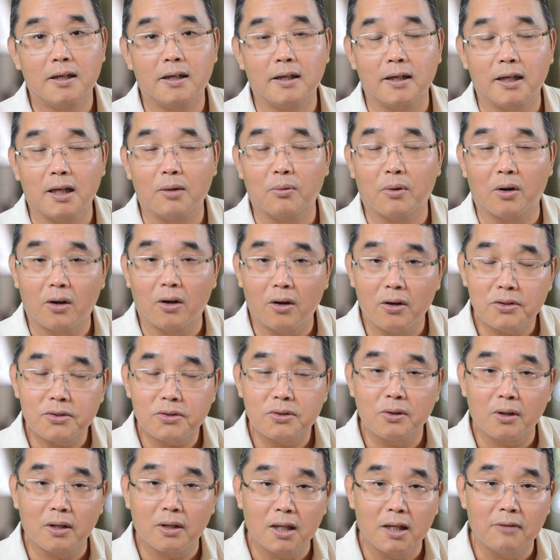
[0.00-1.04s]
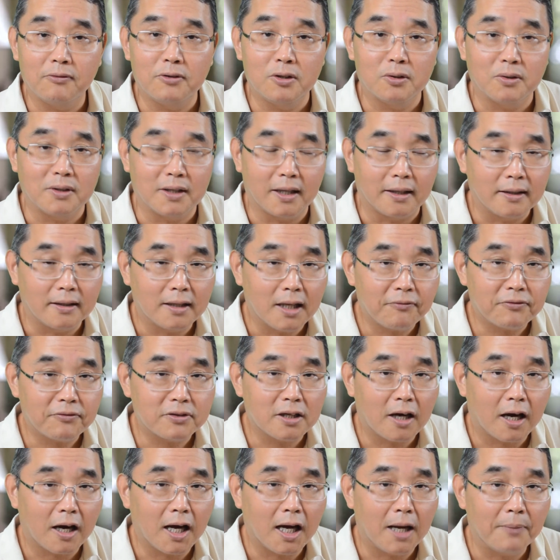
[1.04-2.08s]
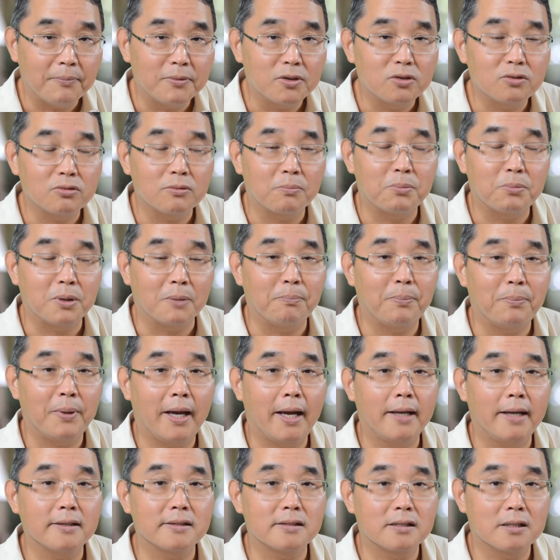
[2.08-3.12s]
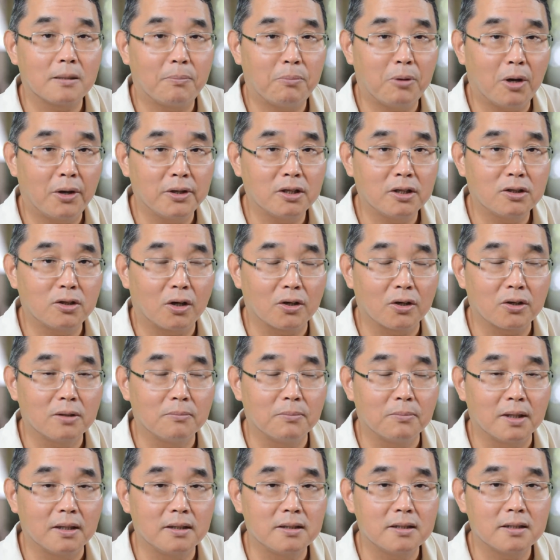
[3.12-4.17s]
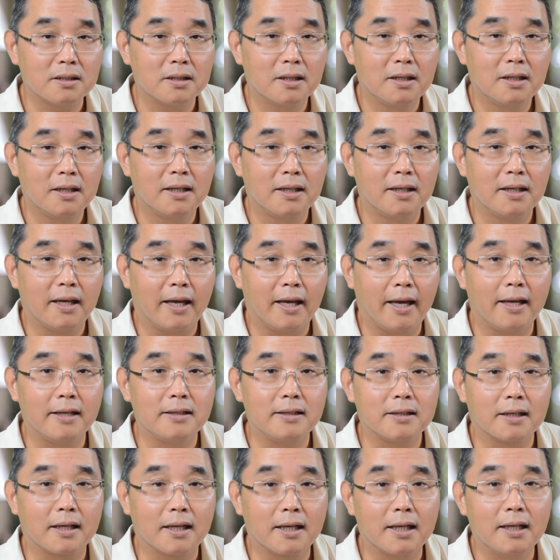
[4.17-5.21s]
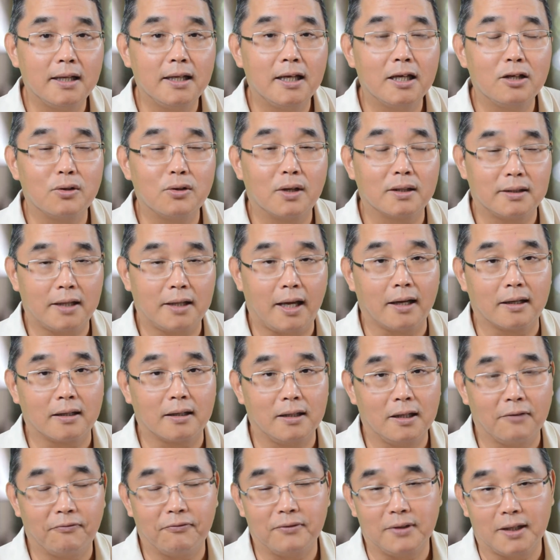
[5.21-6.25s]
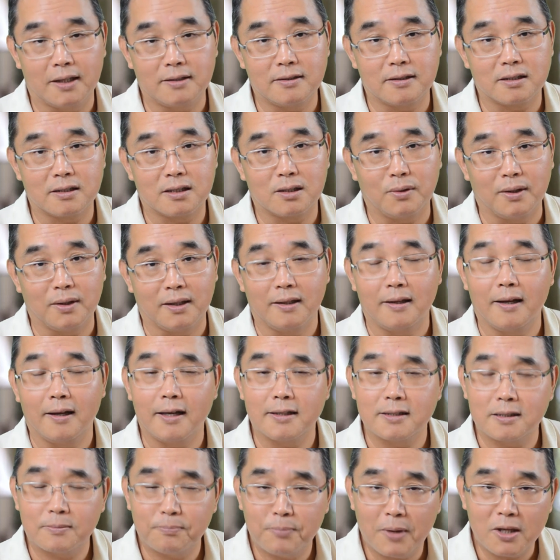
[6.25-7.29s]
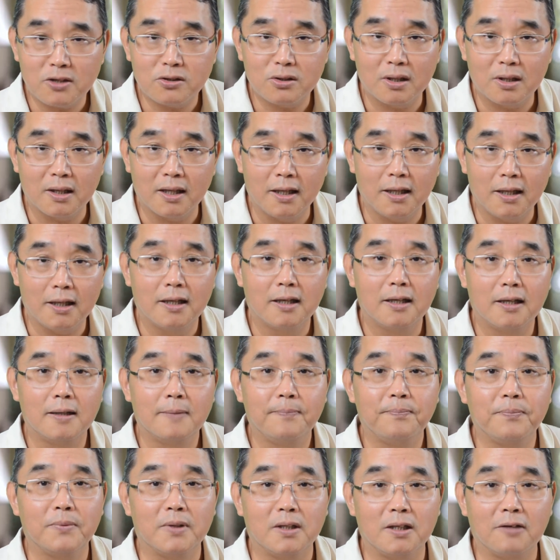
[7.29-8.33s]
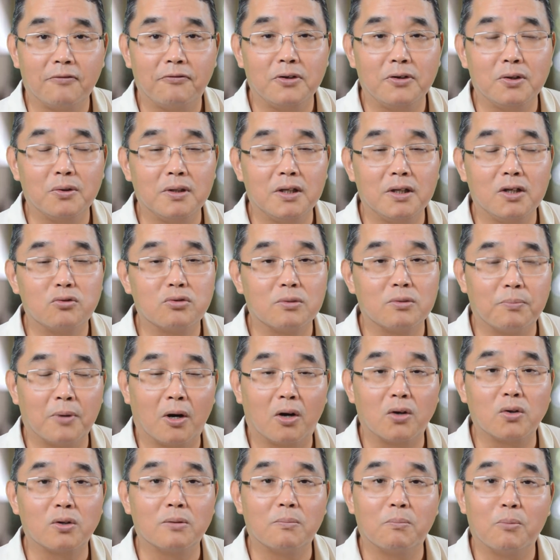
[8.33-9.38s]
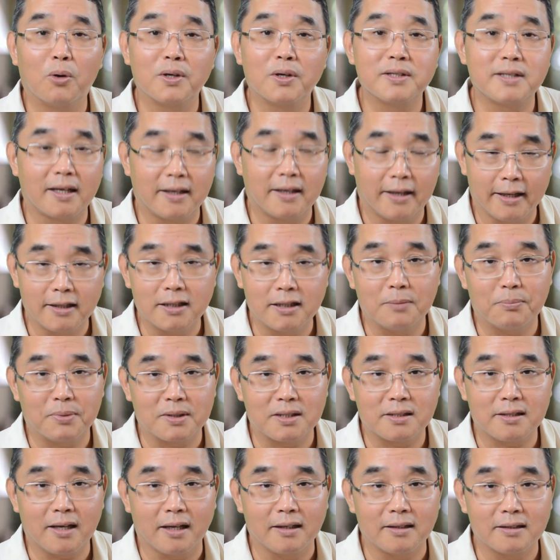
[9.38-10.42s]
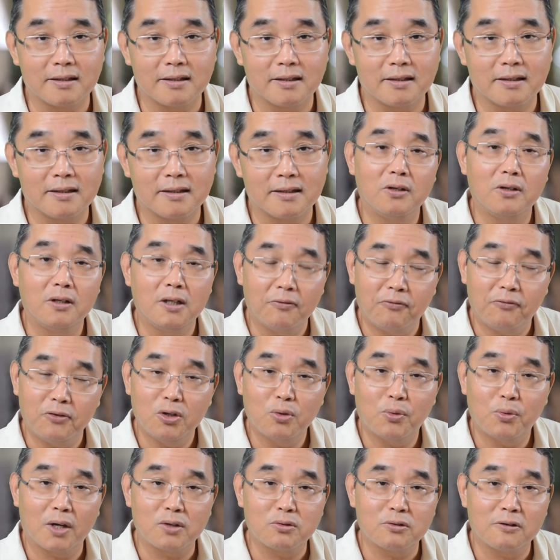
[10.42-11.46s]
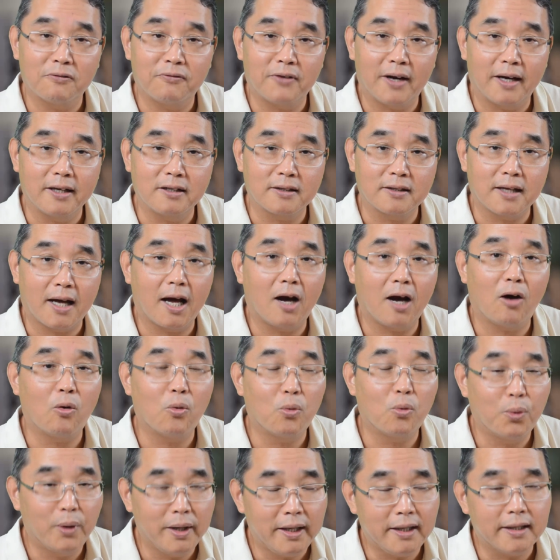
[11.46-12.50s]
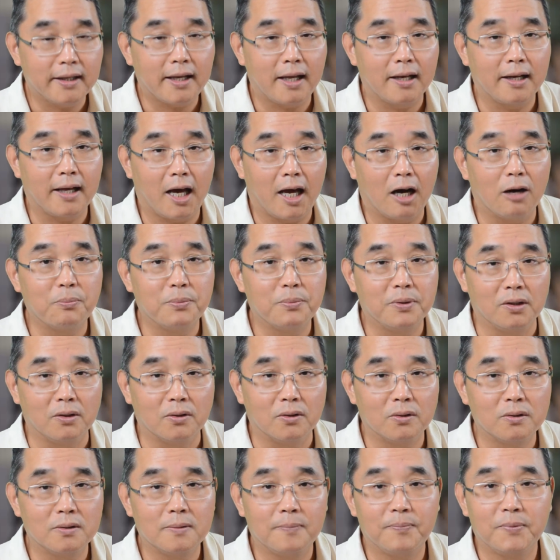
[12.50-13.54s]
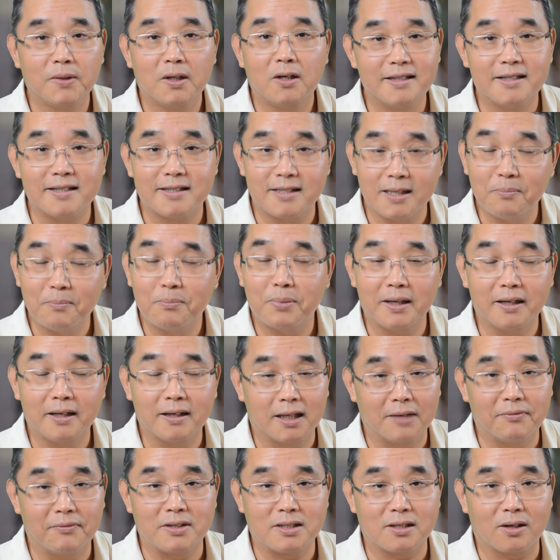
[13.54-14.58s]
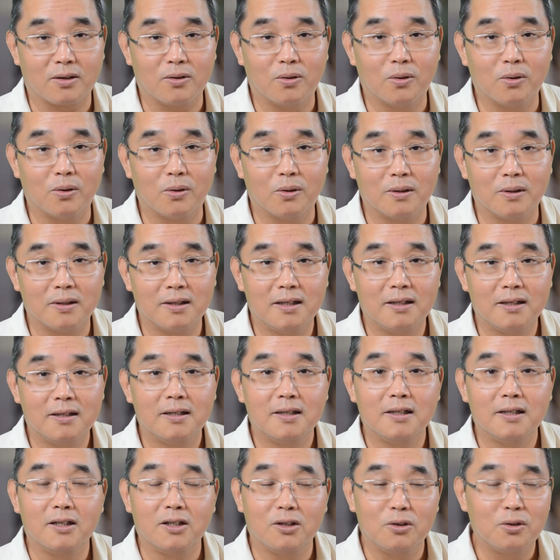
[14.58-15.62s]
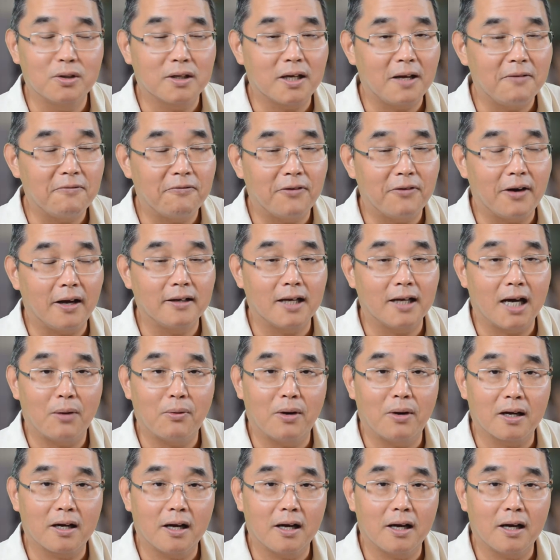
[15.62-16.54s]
It will also give you enough time to prepare the supporting document and clear your deck if necessary, especially if you need to borrow more than 80%. If you want to find out how we can help you, simply give us a call. You can find our